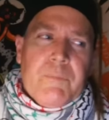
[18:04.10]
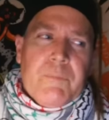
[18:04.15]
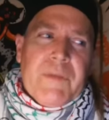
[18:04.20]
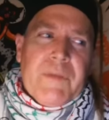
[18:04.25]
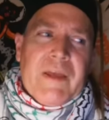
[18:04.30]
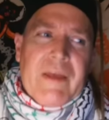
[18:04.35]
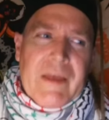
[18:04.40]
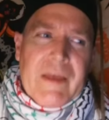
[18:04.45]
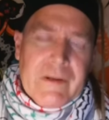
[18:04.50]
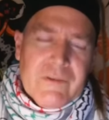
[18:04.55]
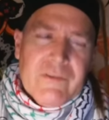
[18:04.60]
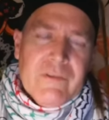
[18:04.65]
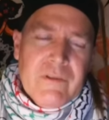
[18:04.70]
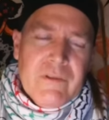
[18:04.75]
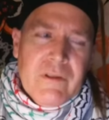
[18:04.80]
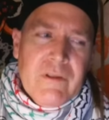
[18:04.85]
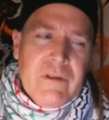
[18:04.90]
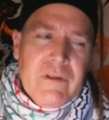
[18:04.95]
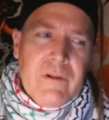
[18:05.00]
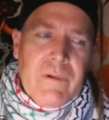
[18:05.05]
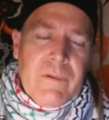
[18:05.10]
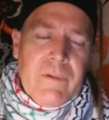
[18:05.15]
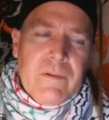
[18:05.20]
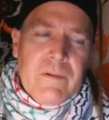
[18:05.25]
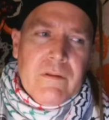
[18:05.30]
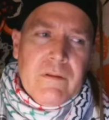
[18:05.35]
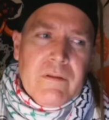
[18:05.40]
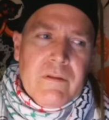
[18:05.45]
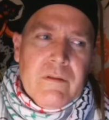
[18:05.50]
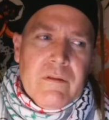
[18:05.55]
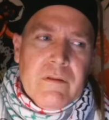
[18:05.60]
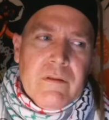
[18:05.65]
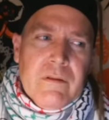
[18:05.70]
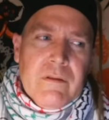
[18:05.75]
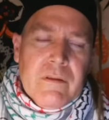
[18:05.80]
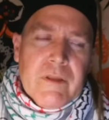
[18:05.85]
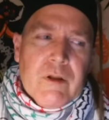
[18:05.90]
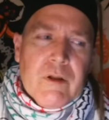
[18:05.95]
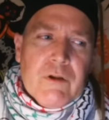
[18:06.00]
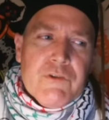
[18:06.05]
Pact.
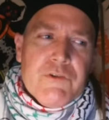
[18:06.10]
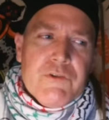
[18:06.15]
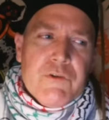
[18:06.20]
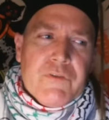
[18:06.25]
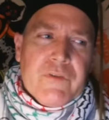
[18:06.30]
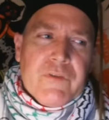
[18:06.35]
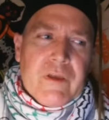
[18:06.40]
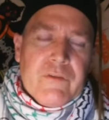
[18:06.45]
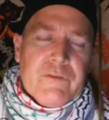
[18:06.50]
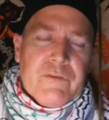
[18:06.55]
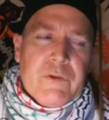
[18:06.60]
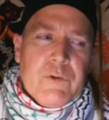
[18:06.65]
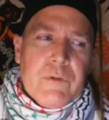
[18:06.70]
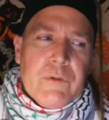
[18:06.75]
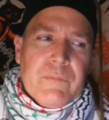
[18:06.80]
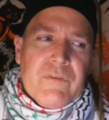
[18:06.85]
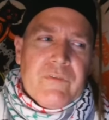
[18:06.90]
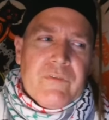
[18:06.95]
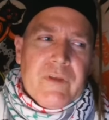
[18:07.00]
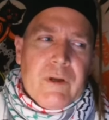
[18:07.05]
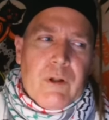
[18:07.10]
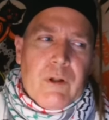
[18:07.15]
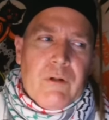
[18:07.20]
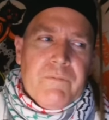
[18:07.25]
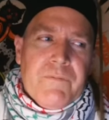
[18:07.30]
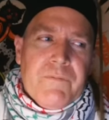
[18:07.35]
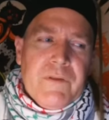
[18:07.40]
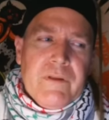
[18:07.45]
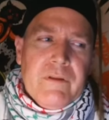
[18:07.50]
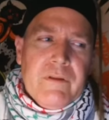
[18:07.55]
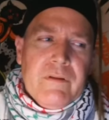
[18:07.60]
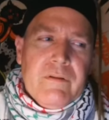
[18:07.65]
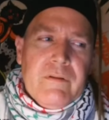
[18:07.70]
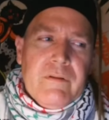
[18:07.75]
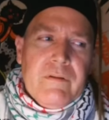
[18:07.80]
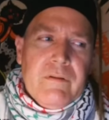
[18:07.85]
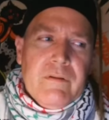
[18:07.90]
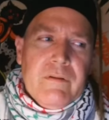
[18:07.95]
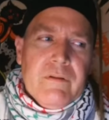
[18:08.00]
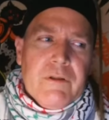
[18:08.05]
You know, Ceausescu himself, he
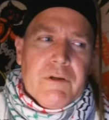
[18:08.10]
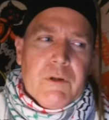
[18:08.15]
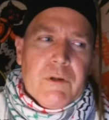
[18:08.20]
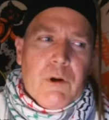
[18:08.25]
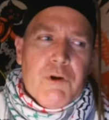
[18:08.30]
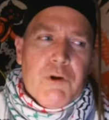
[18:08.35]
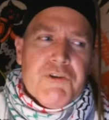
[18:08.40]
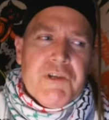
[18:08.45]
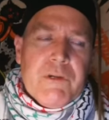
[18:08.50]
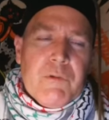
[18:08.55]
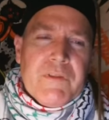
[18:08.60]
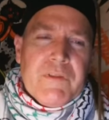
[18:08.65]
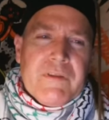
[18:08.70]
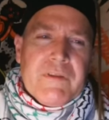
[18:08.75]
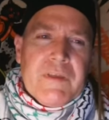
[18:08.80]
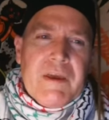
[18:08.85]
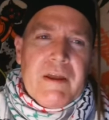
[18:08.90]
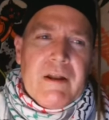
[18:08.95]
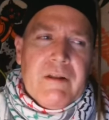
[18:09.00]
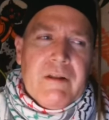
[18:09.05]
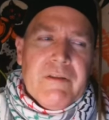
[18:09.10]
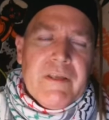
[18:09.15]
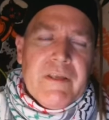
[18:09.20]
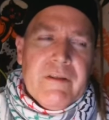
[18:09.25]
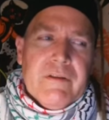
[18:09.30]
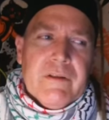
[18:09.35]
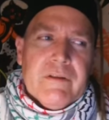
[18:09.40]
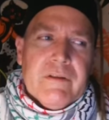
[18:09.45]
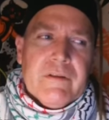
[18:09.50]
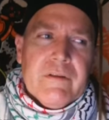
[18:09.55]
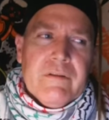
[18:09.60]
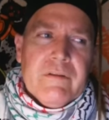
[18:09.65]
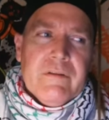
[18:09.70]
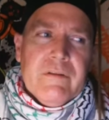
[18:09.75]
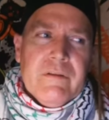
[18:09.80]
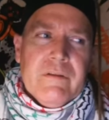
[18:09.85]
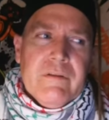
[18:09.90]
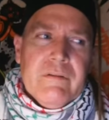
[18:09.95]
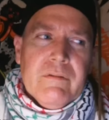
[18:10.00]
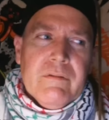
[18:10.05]
negotiated with Kennedy to
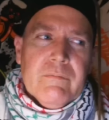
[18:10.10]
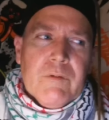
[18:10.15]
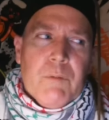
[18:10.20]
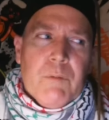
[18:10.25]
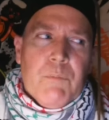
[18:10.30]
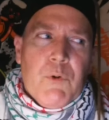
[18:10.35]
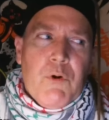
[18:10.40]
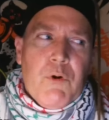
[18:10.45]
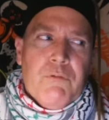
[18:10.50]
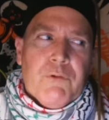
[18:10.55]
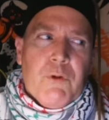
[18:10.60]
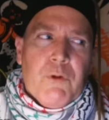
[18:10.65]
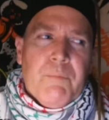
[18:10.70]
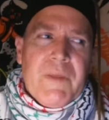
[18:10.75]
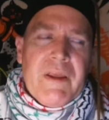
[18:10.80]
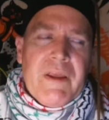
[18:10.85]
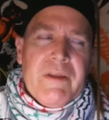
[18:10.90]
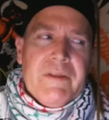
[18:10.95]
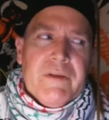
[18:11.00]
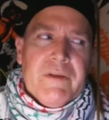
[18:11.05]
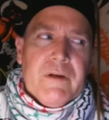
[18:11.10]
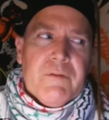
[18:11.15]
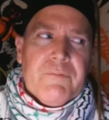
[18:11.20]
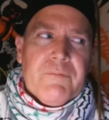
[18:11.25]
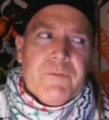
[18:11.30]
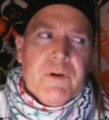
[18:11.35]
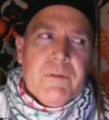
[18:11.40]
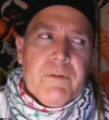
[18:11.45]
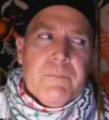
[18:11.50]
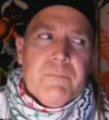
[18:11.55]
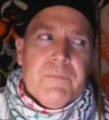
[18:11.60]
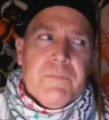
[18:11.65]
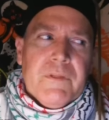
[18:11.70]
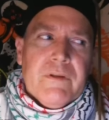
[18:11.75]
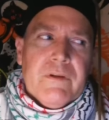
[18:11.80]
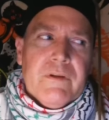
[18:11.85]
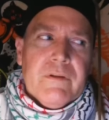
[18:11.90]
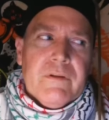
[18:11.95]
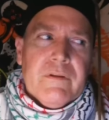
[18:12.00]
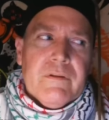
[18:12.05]
remove Romania from
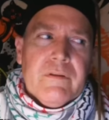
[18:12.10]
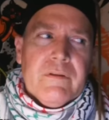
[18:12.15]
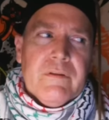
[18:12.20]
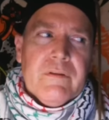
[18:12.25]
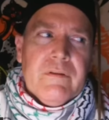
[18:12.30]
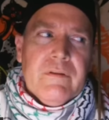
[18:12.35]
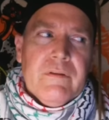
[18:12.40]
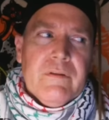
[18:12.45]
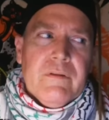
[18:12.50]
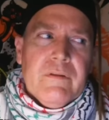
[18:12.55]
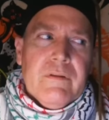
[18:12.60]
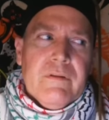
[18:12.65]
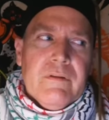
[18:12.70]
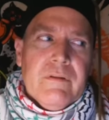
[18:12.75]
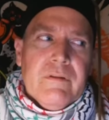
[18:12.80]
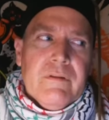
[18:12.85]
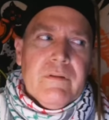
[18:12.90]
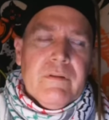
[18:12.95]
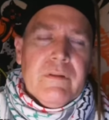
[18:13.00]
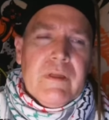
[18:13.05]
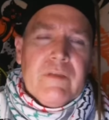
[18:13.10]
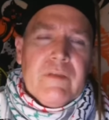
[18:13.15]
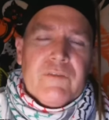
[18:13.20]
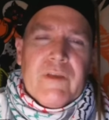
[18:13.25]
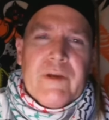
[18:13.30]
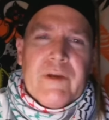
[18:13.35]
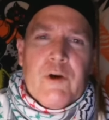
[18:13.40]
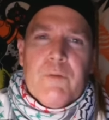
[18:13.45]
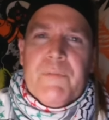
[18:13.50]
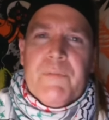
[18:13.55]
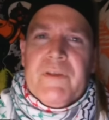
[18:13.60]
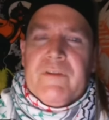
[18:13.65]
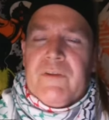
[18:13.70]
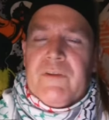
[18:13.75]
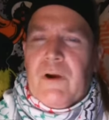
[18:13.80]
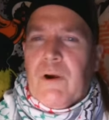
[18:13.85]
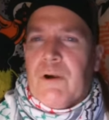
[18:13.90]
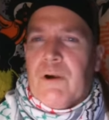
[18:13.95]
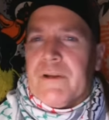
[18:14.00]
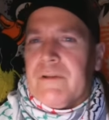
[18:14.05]
the SIOP
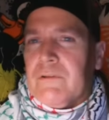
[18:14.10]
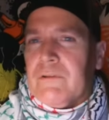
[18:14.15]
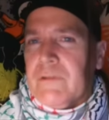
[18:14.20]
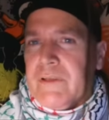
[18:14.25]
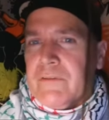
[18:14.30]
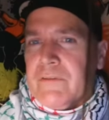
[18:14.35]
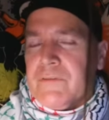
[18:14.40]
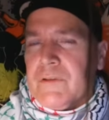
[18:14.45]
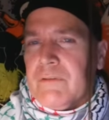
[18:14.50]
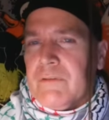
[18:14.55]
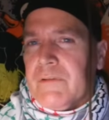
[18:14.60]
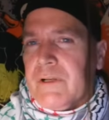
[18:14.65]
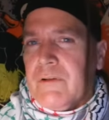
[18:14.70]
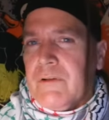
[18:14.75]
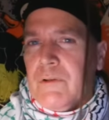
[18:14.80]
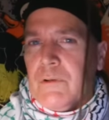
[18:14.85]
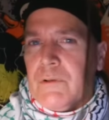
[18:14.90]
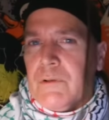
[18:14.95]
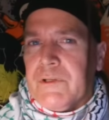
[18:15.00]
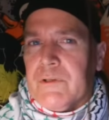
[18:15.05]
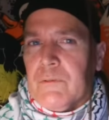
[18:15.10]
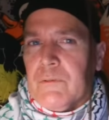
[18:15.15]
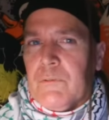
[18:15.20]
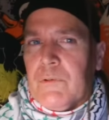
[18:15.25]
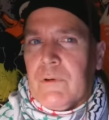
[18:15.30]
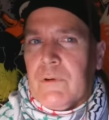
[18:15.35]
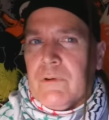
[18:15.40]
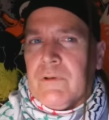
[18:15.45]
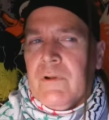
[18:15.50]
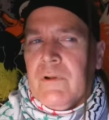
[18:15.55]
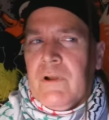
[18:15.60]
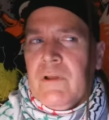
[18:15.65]
target list and event a nuclear war.